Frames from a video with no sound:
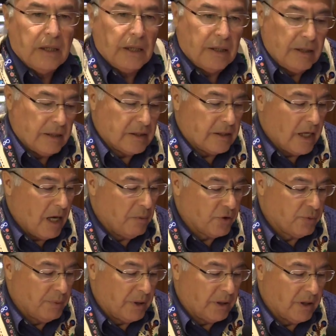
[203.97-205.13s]
in the
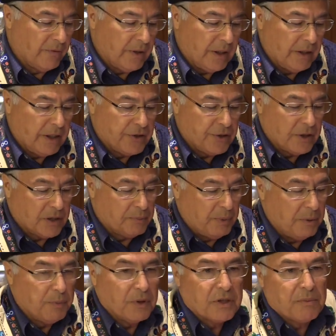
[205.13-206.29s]
establishment of an Indigenous
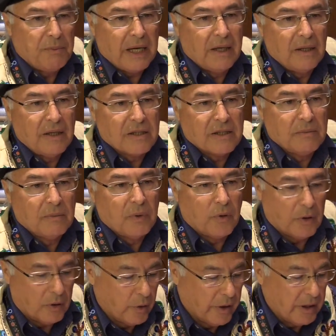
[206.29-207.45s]
Peoples mechanism
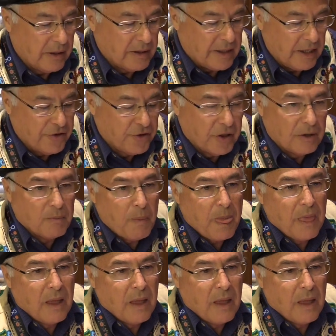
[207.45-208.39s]
or organization